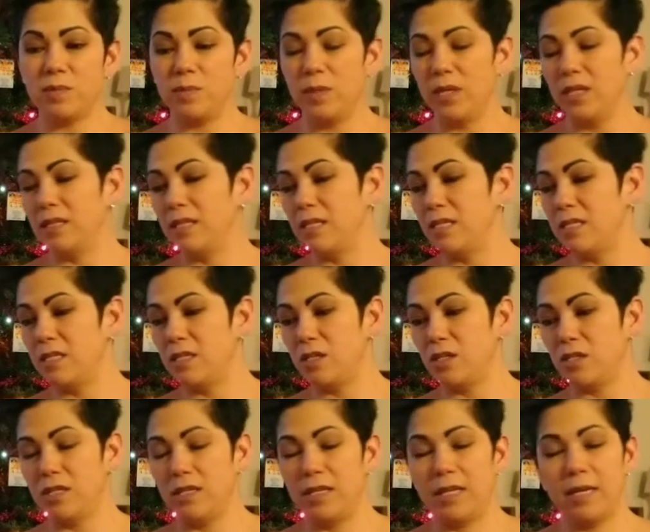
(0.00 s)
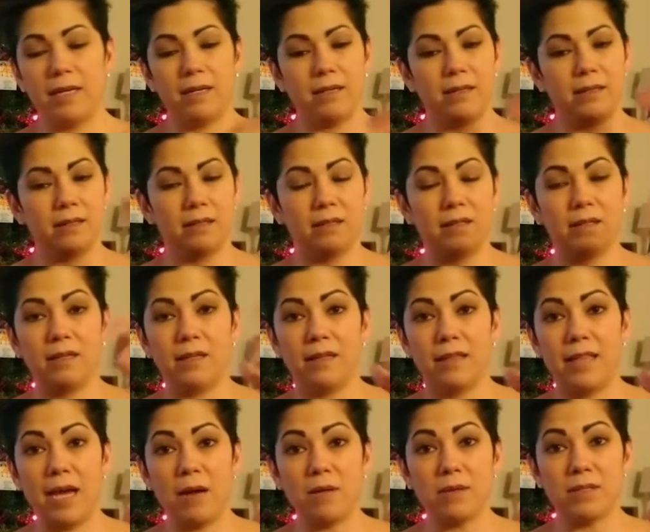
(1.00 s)
made the decision
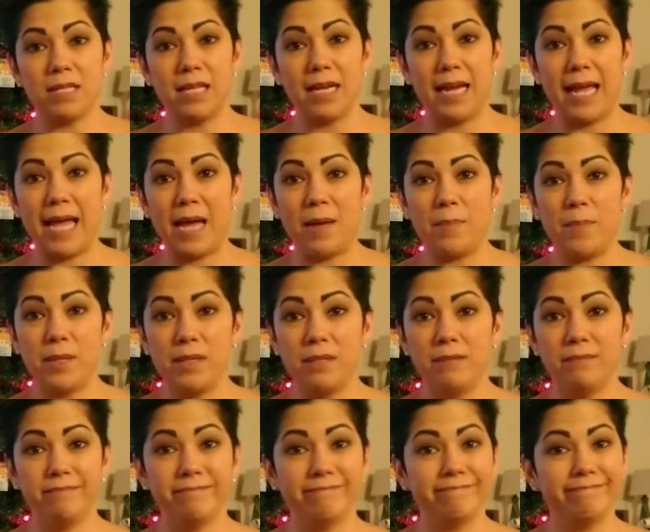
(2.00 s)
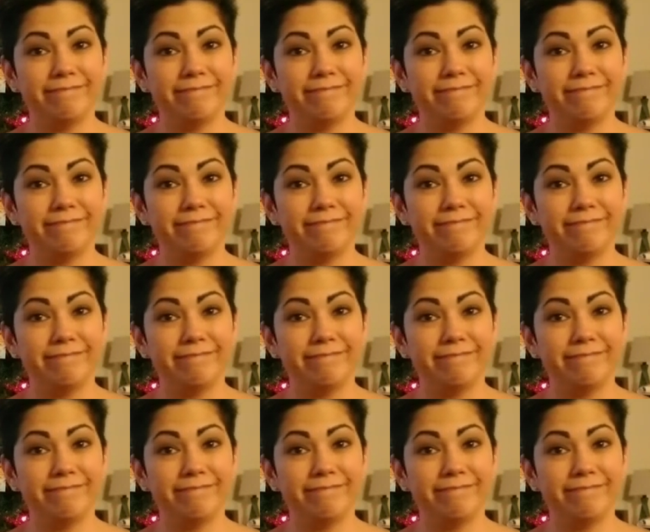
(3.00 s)
that was going to happen.